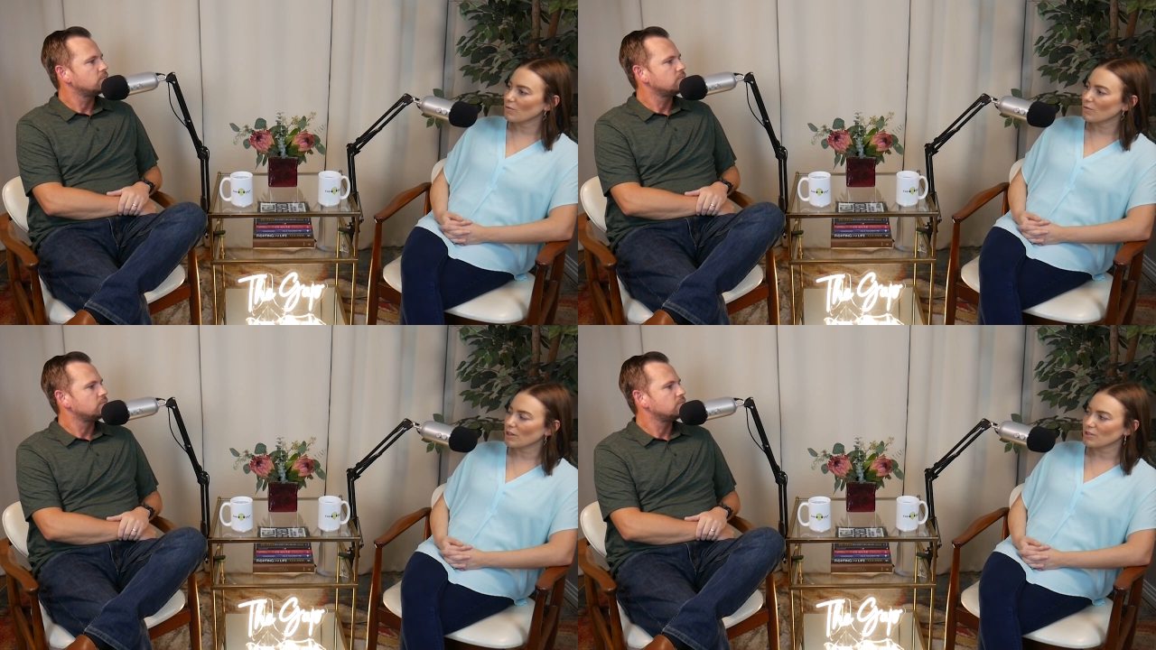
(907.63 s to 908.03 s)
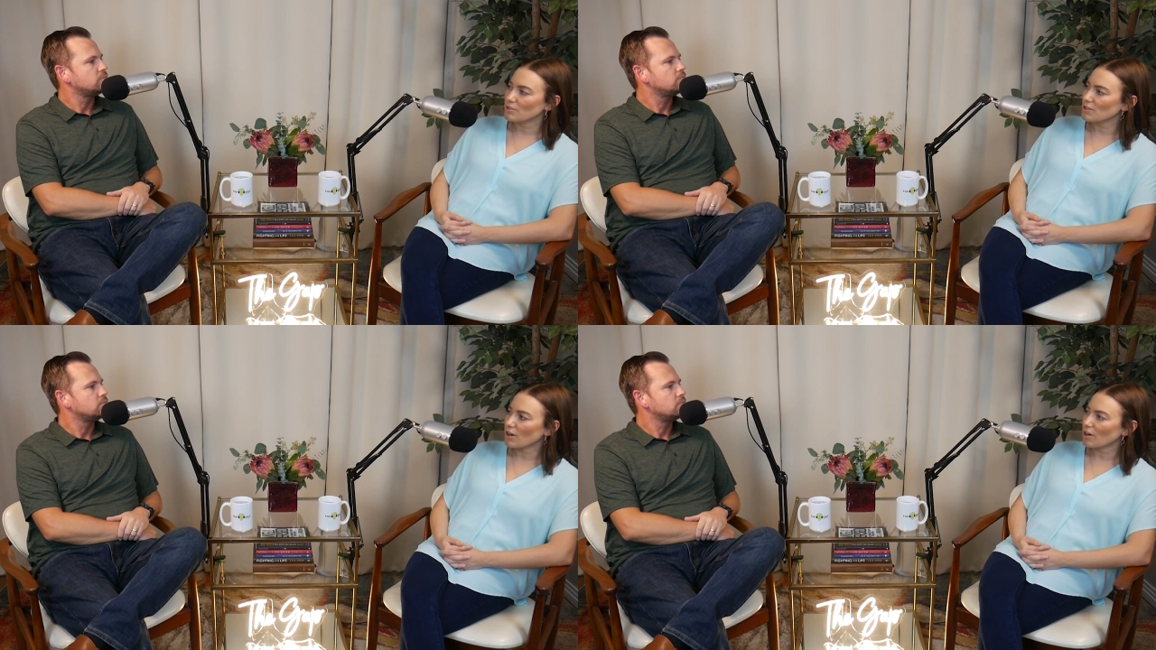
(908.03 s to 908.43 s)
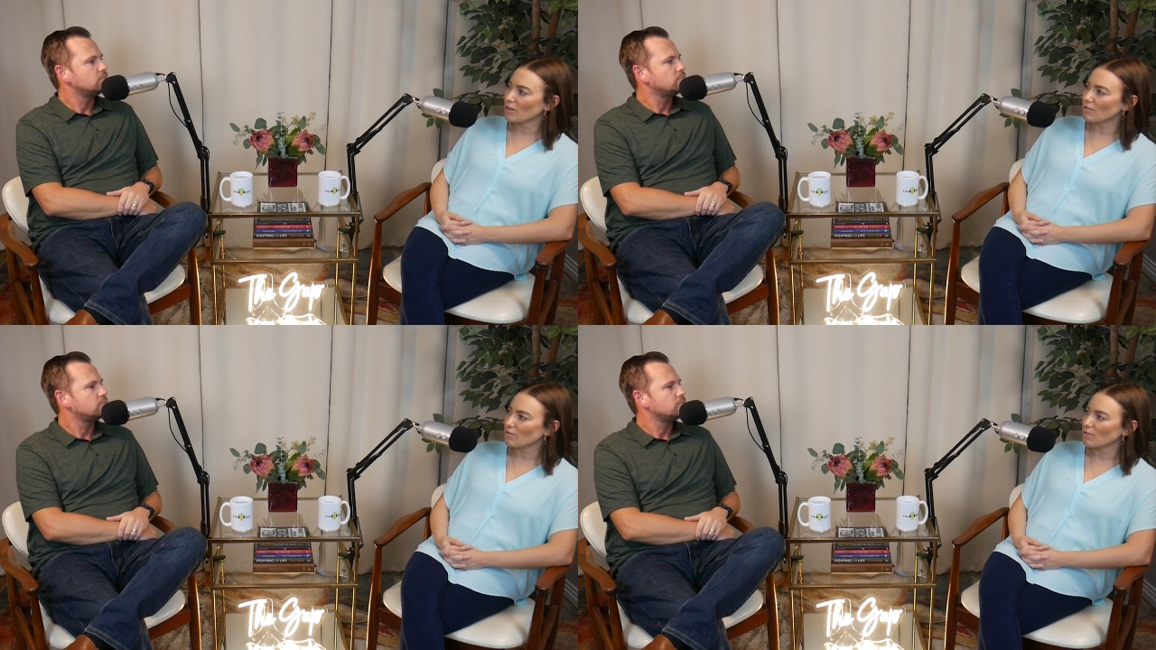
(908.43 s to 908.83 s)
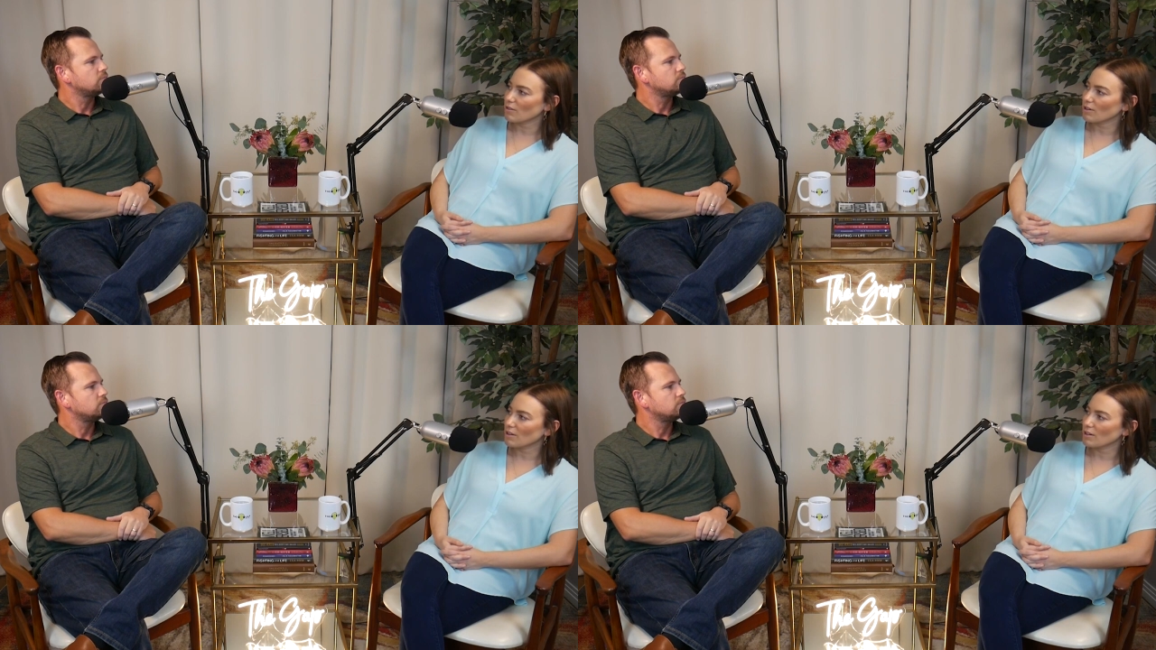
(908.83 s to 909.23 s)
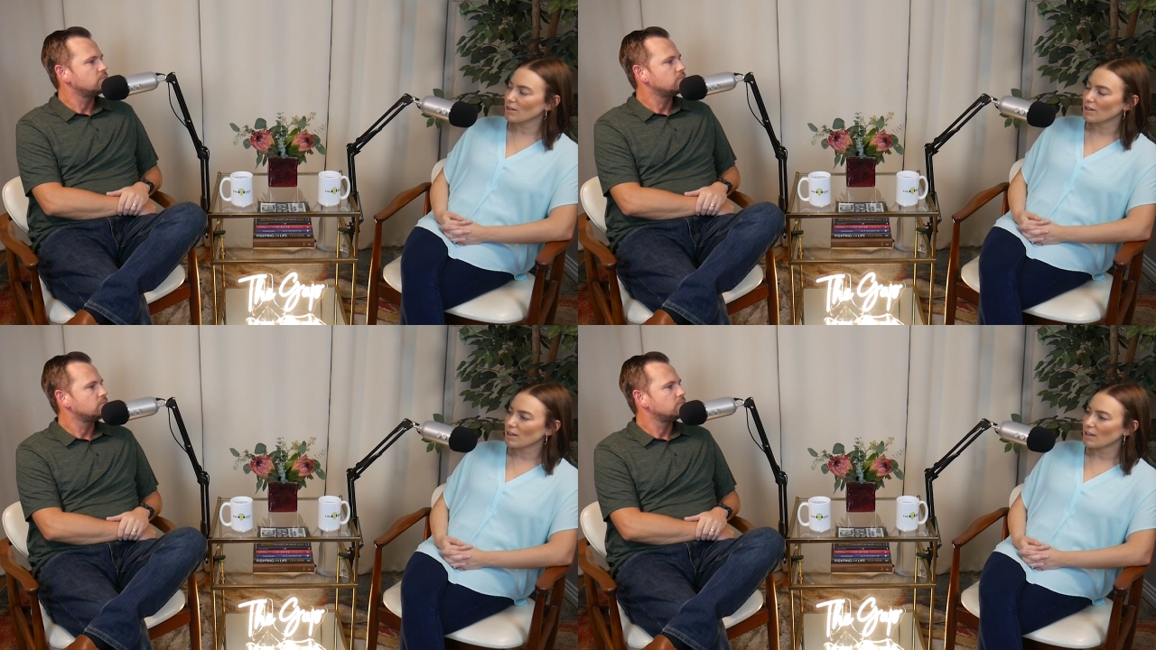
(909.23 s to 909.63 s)
Speaker 1: where to start
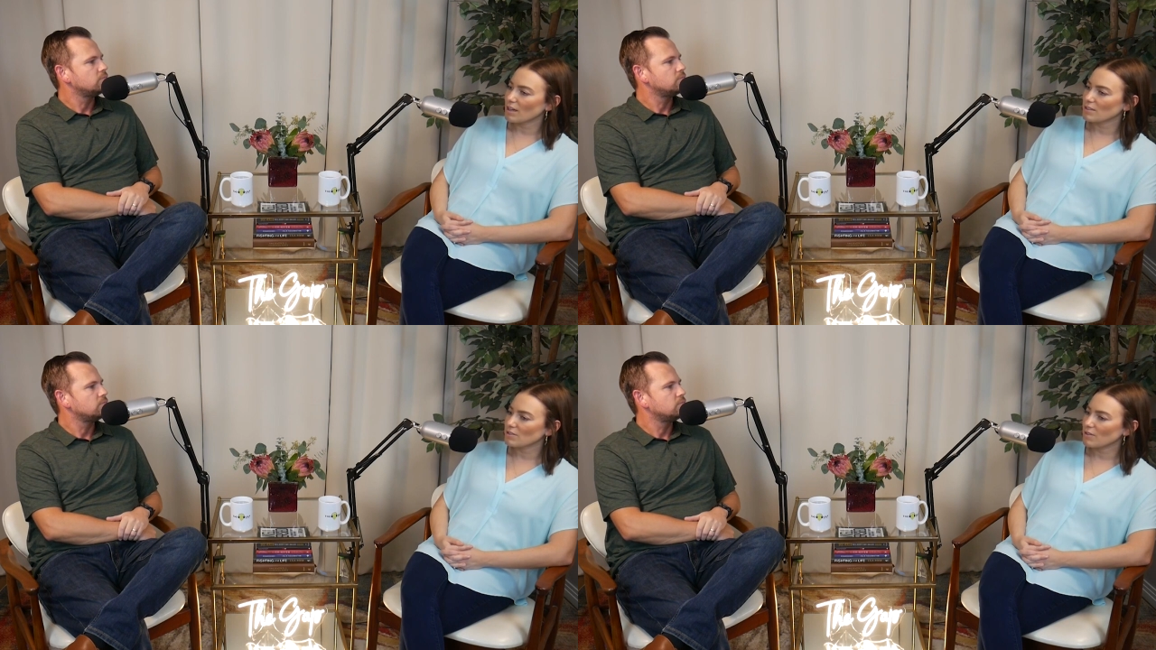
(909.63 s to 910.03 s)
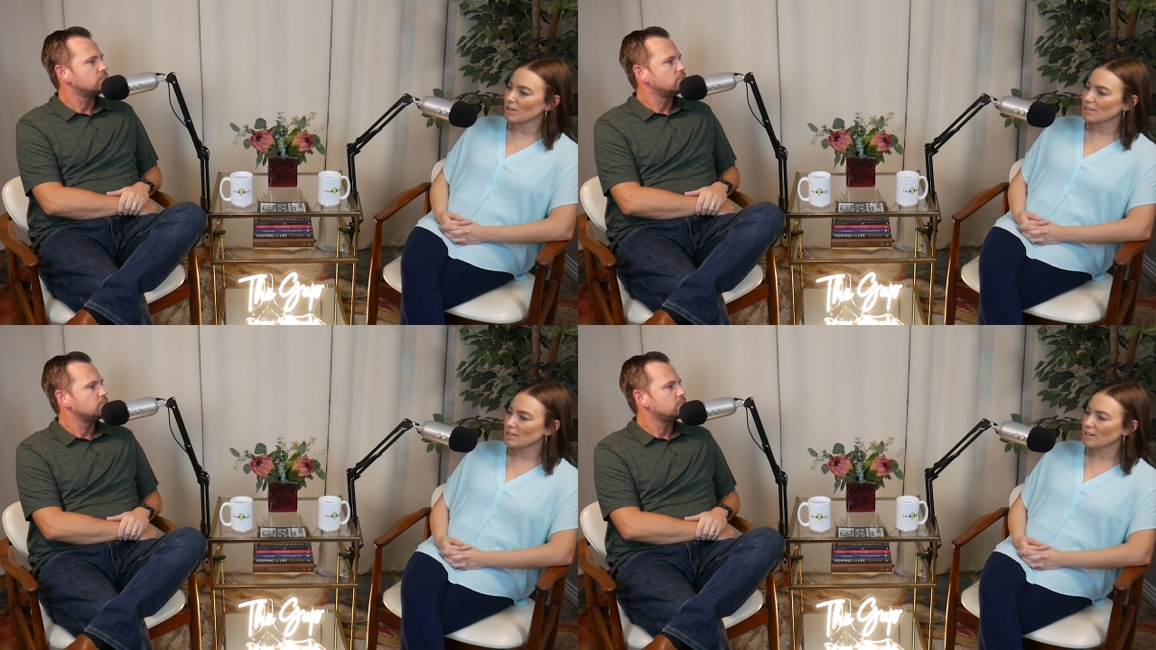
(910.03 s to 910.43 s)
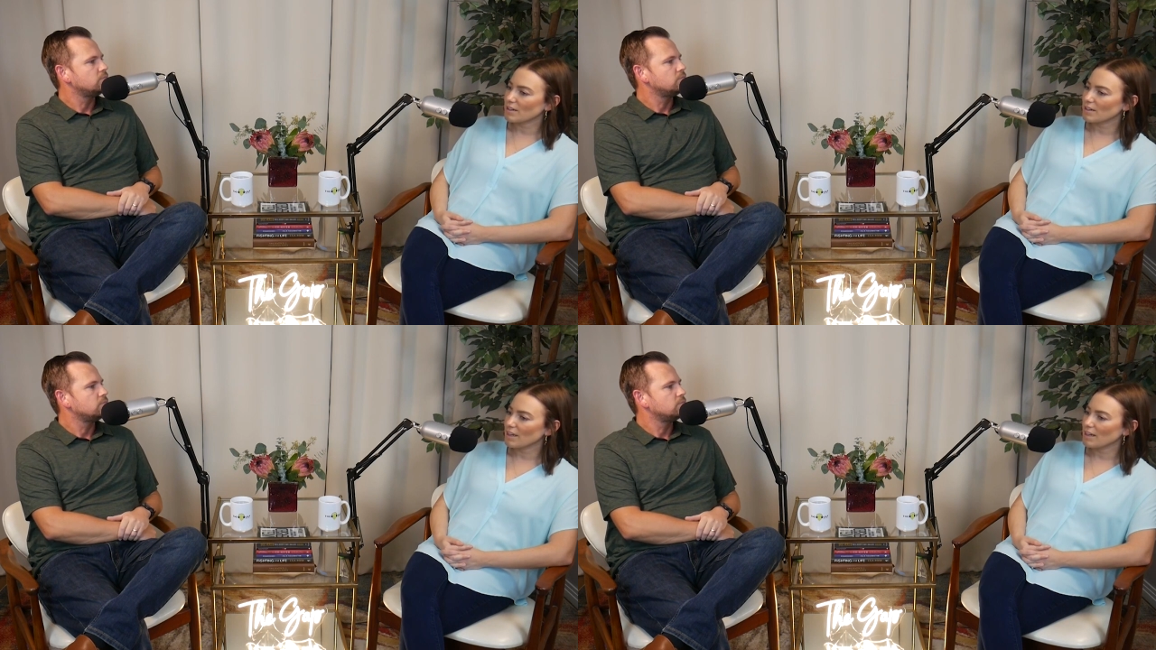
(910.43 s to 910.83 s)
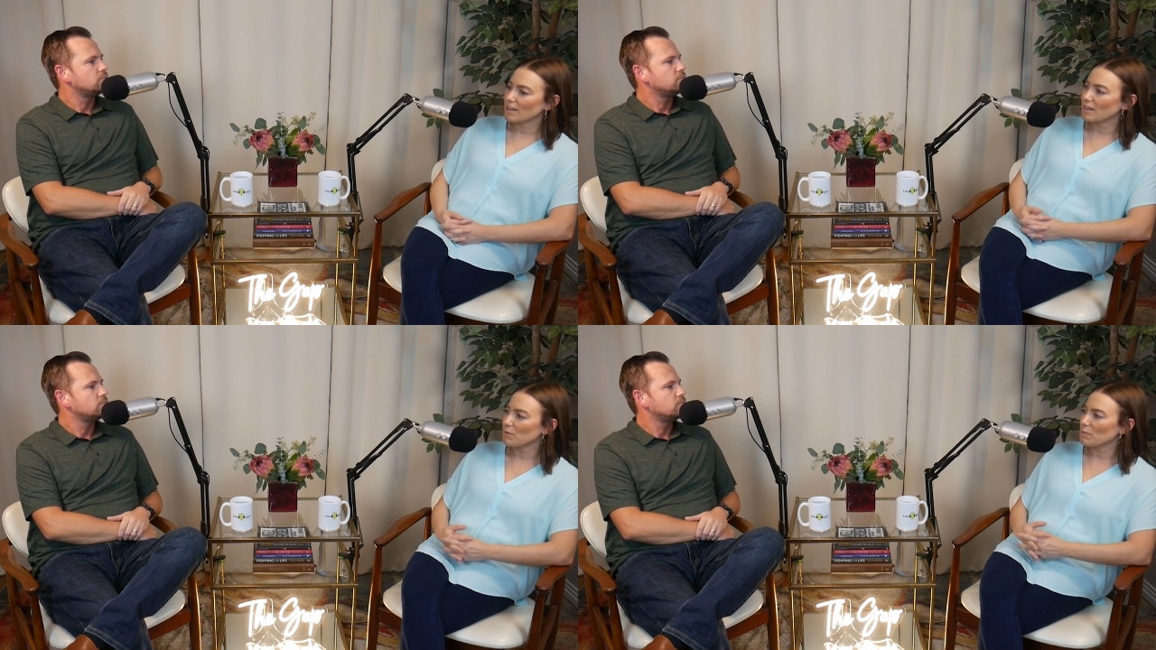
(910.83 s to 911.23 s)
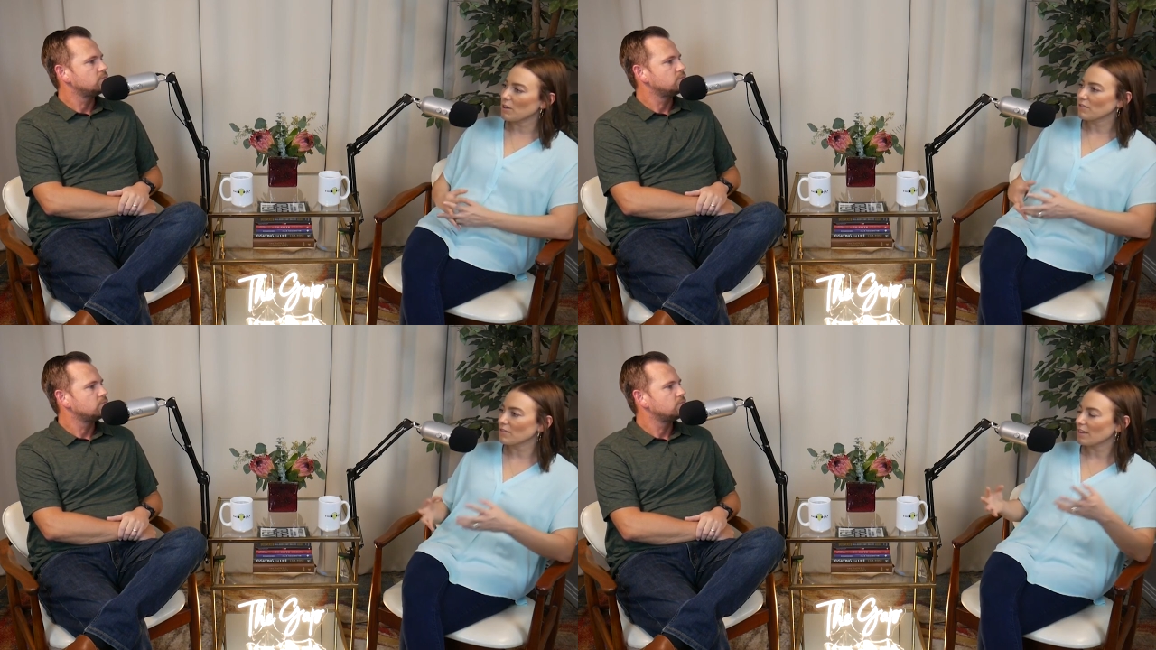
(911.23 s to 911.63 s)
or has no idea anything
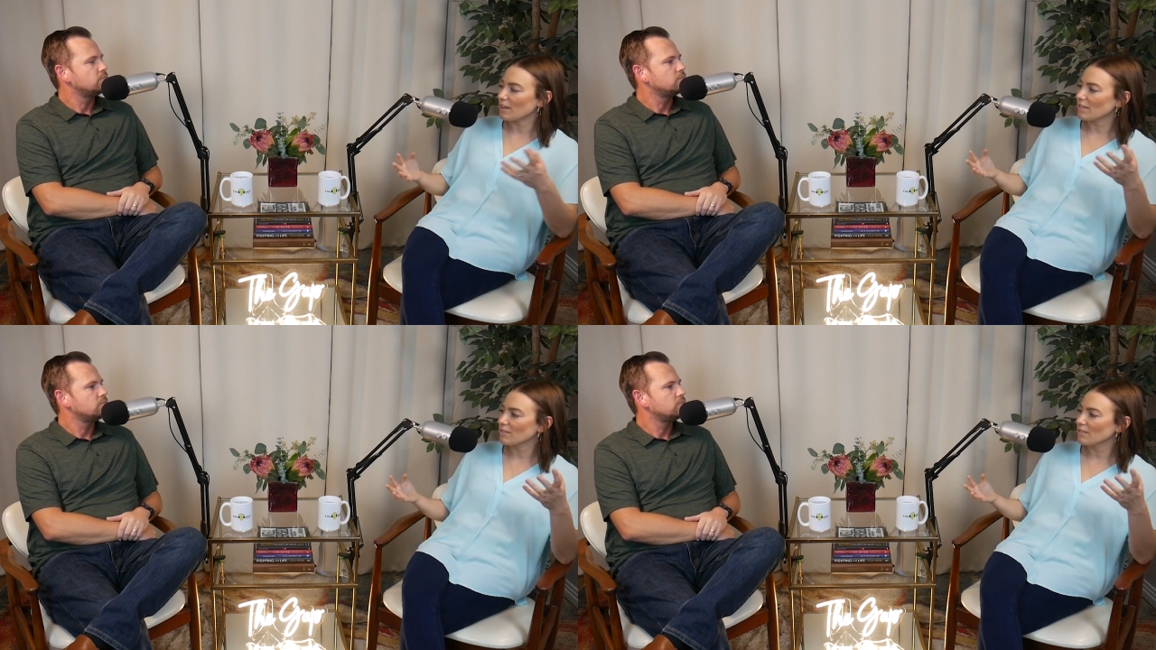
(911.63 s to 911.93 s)
about like